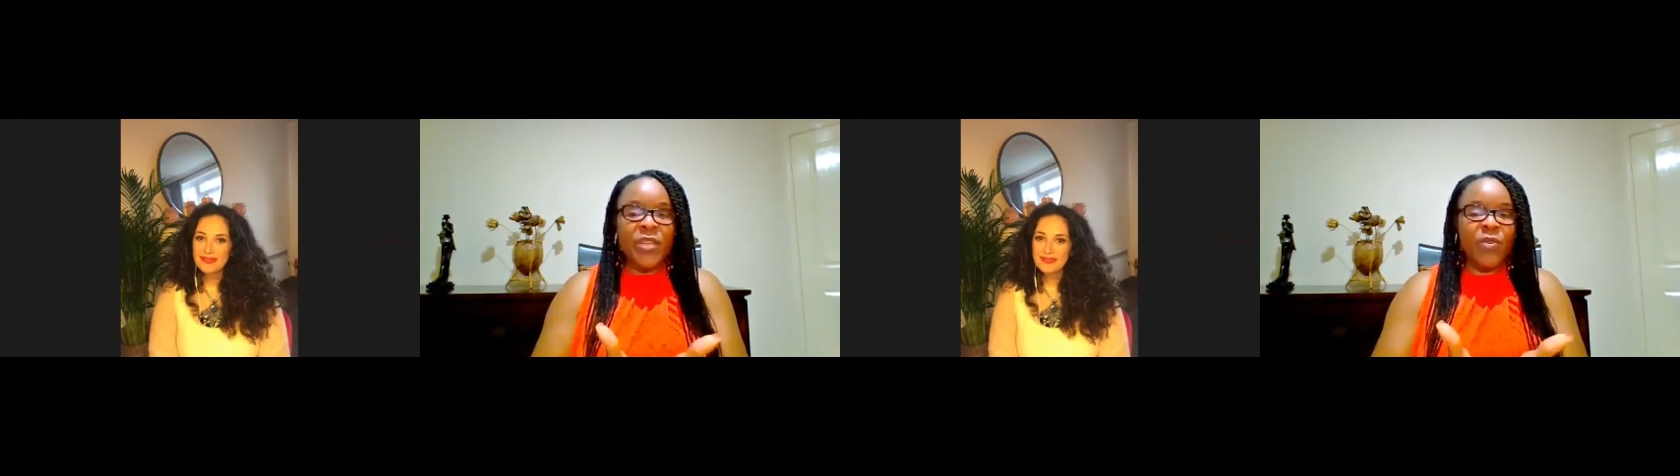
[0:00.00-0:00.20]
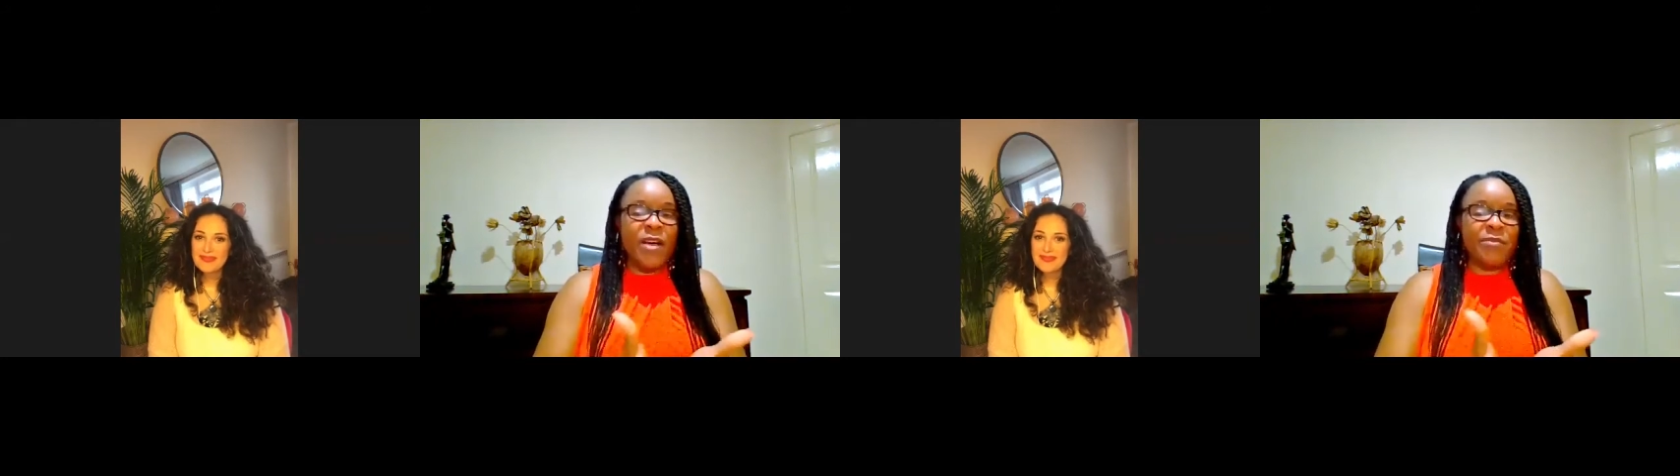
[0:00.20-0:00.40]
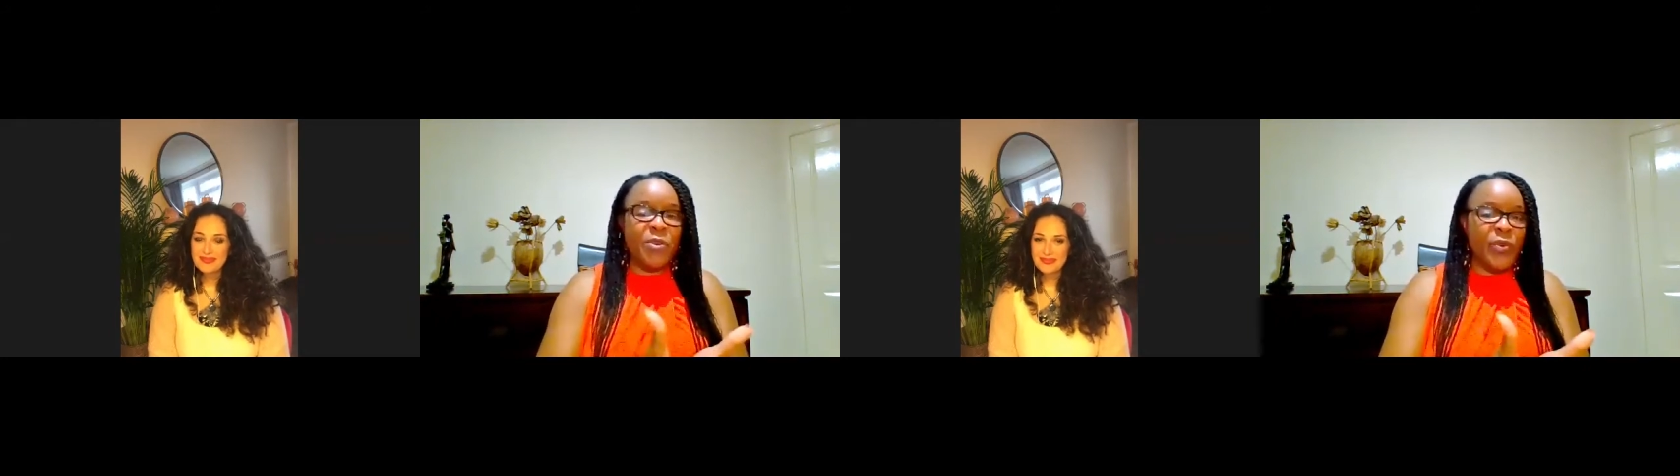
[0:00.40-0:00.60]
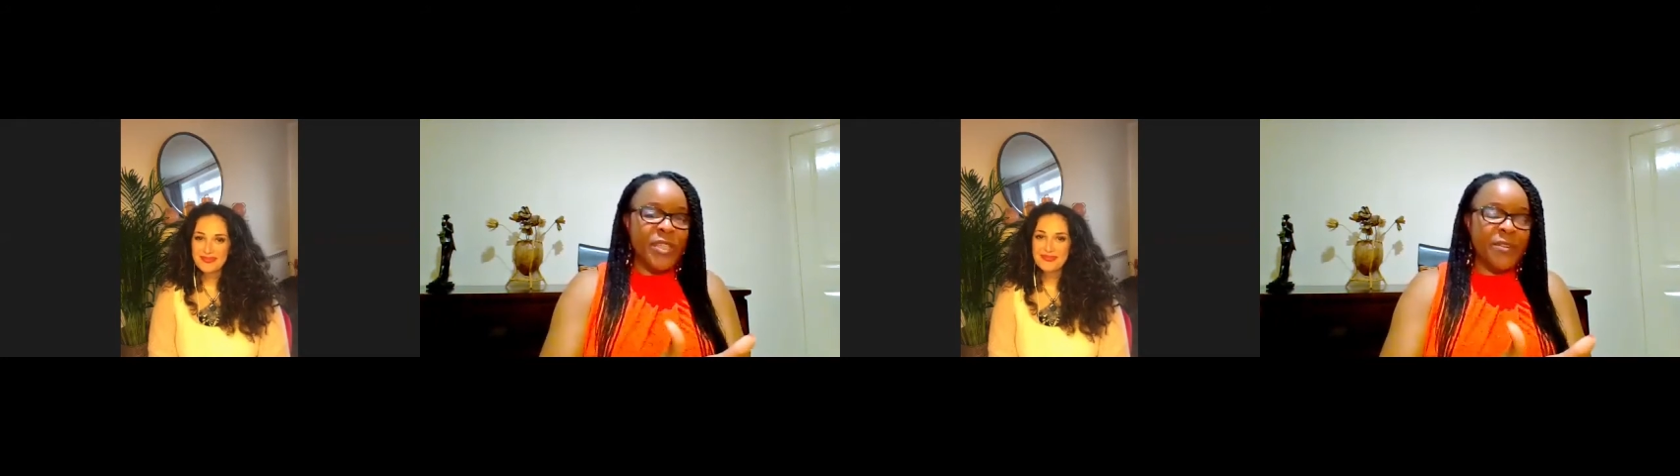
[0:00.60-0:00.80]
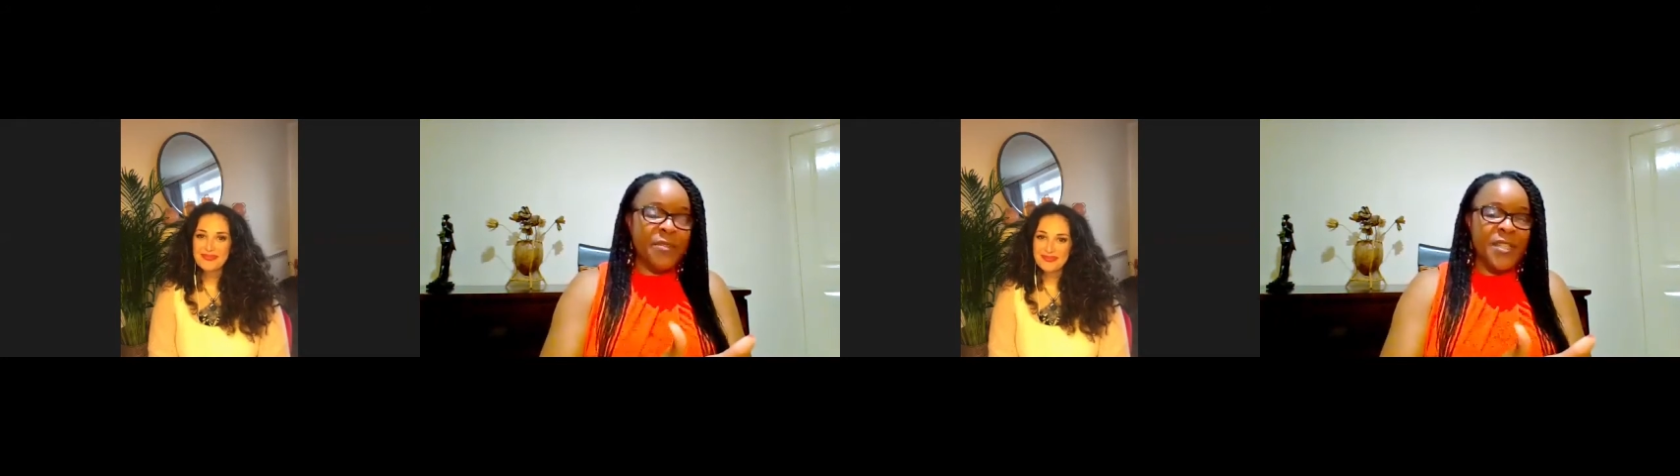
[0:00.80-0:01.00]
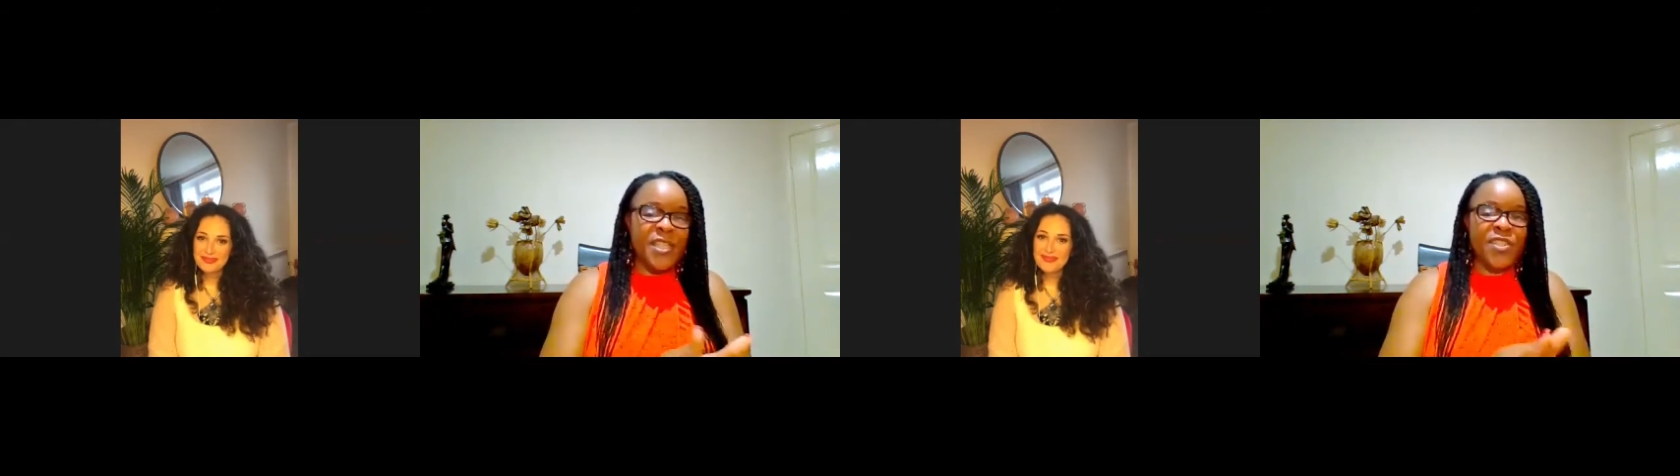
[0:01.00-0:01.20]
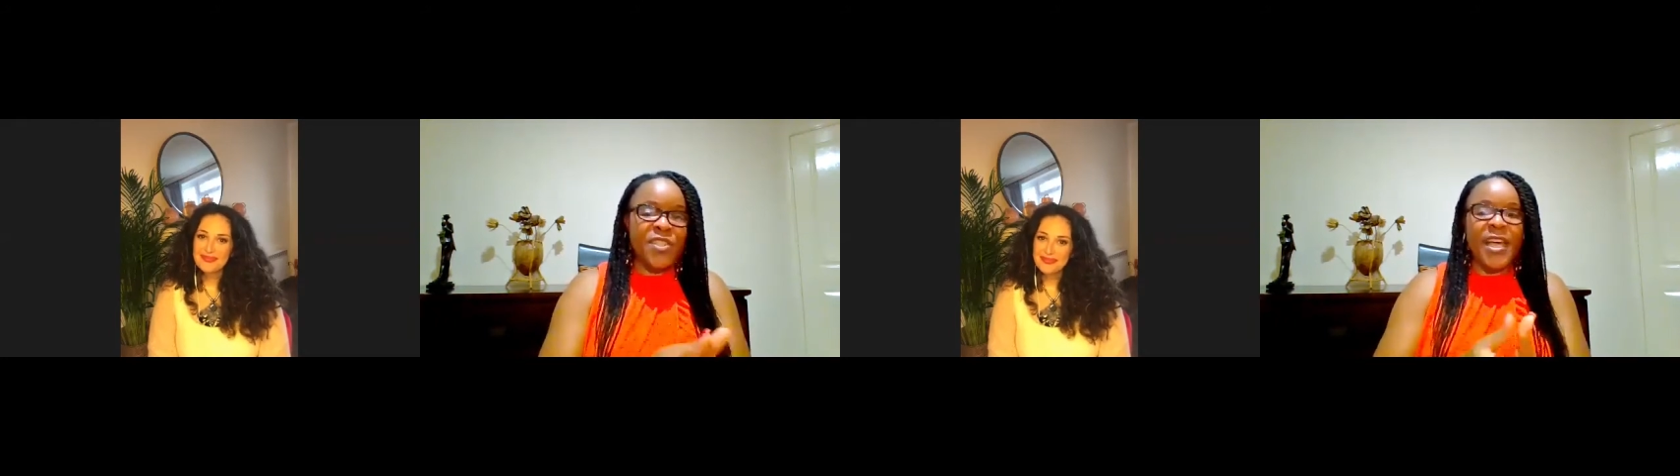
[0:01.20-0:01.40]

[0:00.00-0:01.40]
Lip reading: You have your own definition,